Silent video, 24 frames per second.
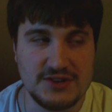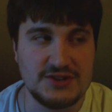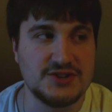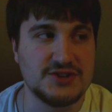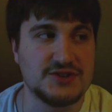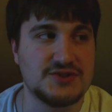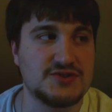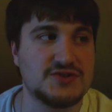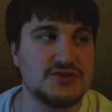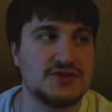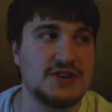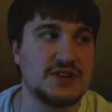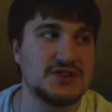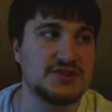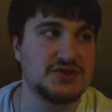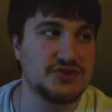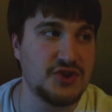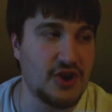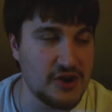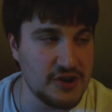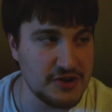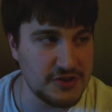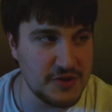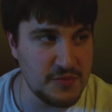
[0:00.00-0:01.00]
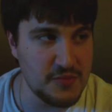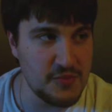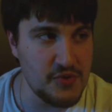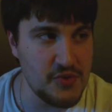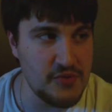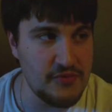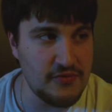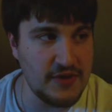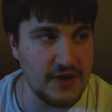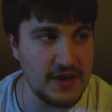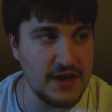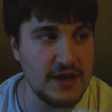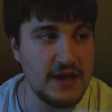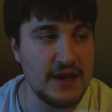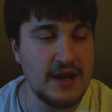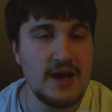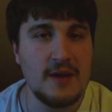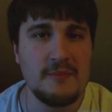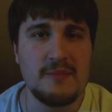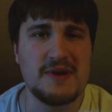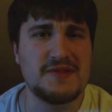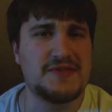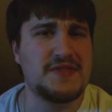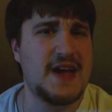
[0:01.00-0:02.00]
just they started the movie,
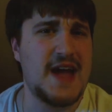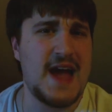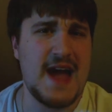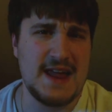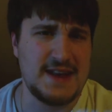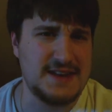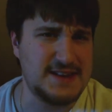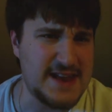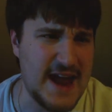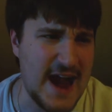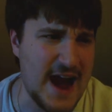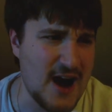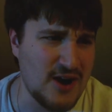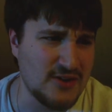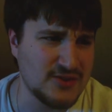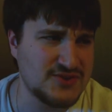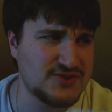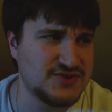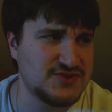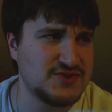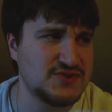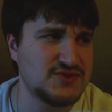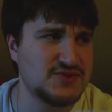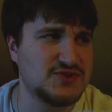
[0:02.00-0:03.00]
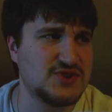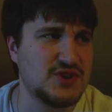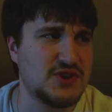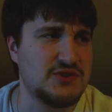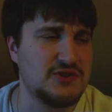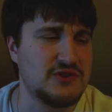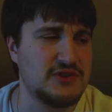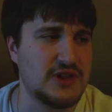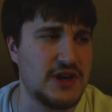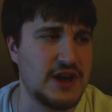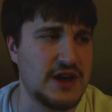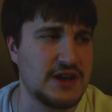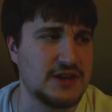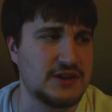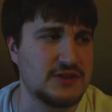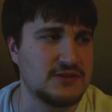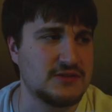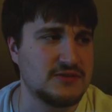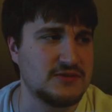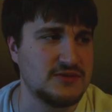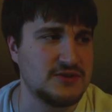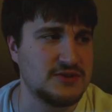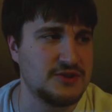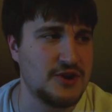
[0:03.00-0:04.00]
but they had doubts. So they're like,
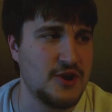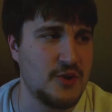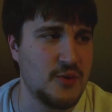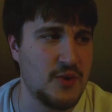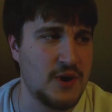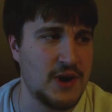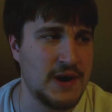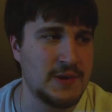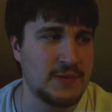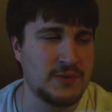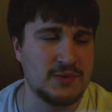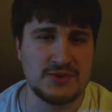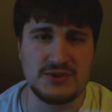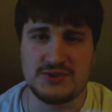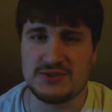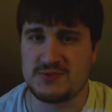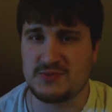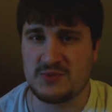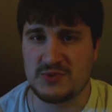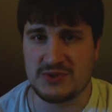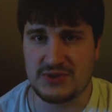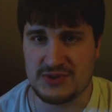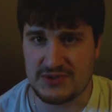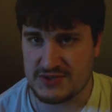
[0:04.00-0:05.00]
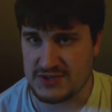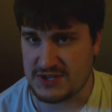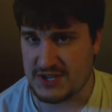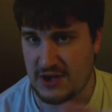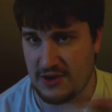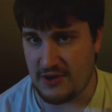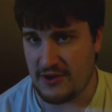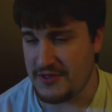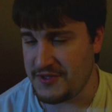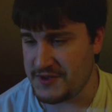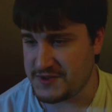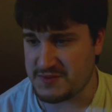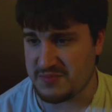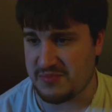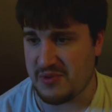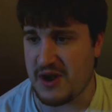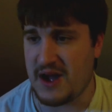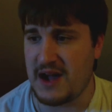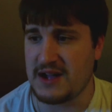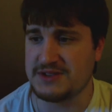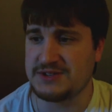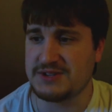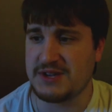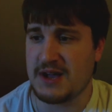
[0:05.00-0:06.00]
you know what? We're just we're just killing this
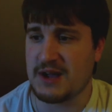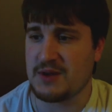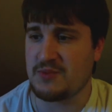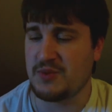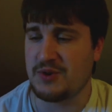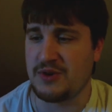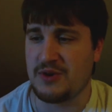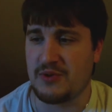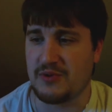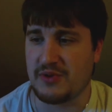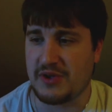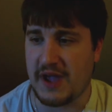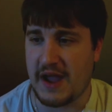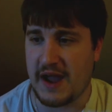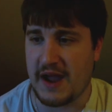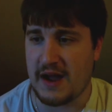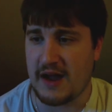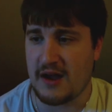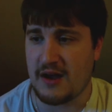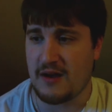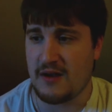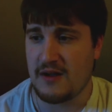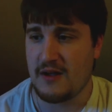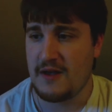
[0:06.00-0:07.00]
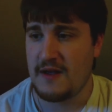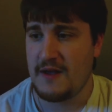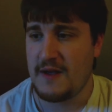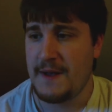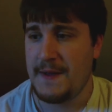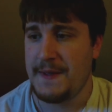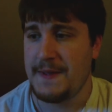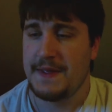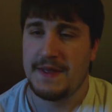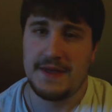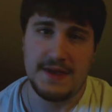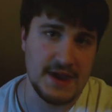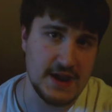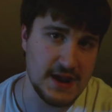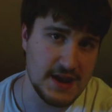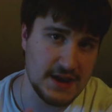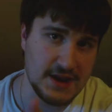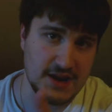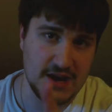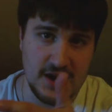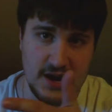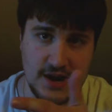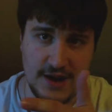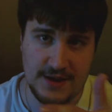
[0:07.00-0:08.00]
project. We don't care.
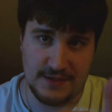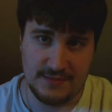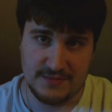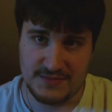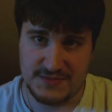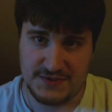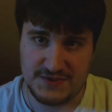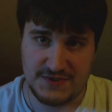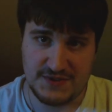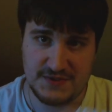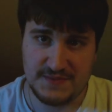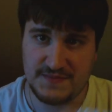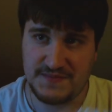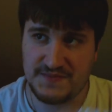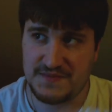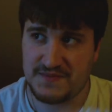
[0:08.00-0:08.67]
In comes